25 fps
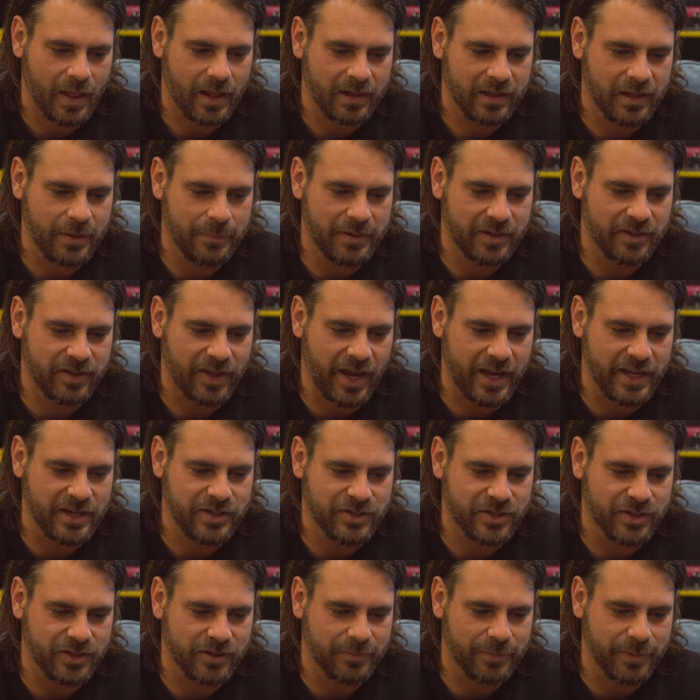
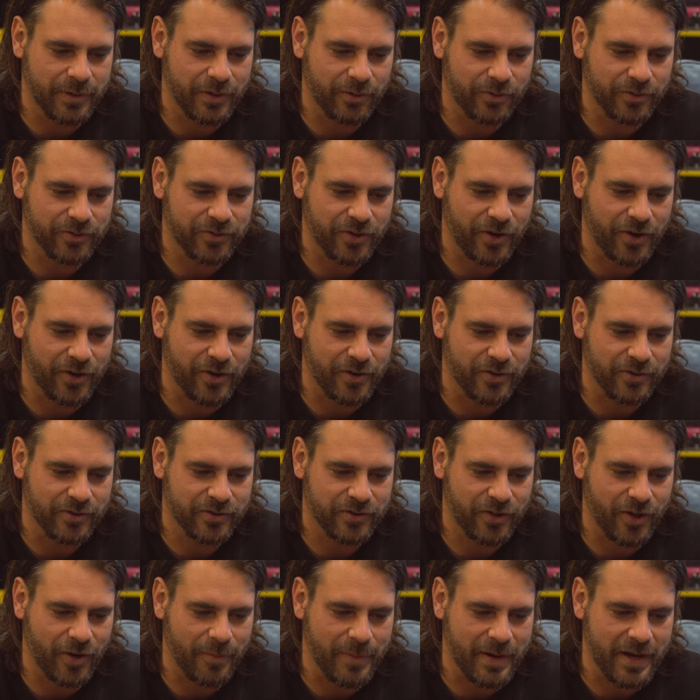limitations, but also
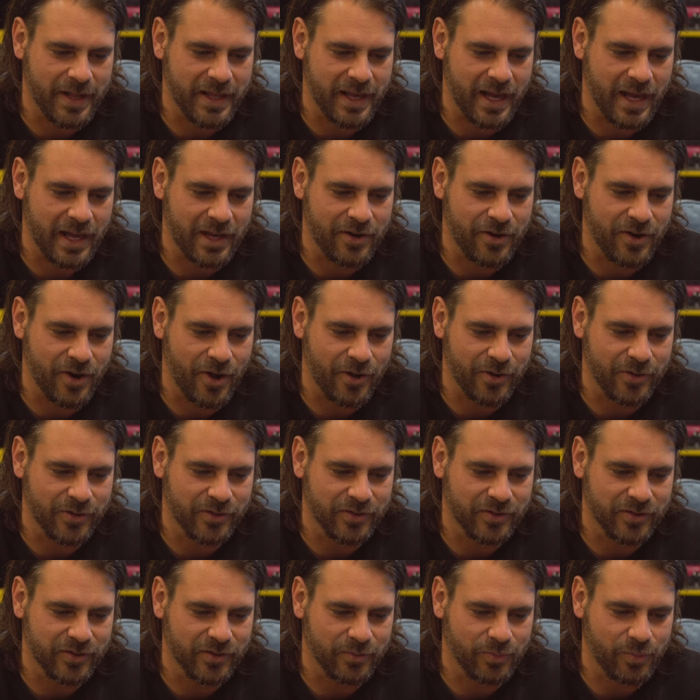so many
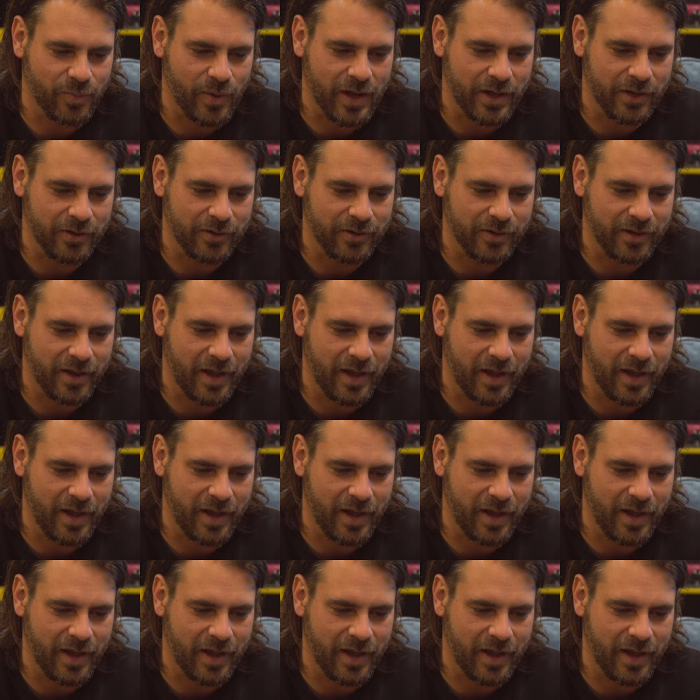unknowns as well.